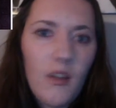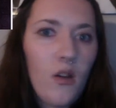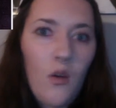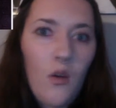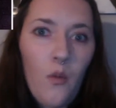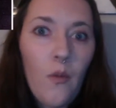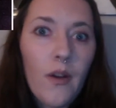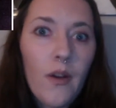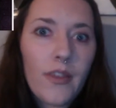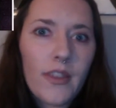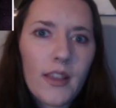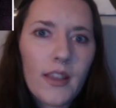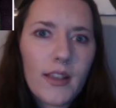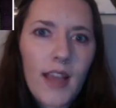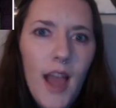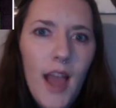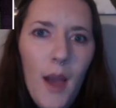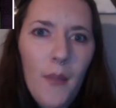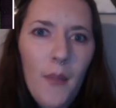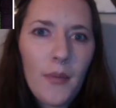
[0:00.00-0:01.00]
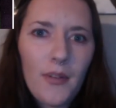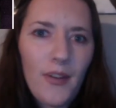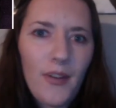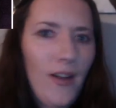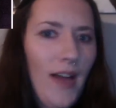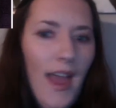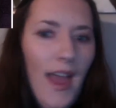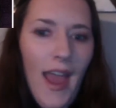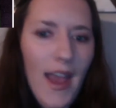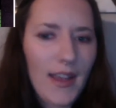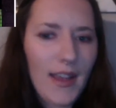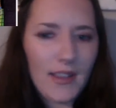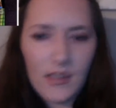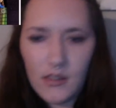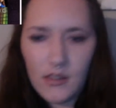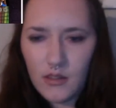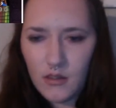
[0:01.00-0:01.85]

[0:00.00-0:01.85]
With a capital S.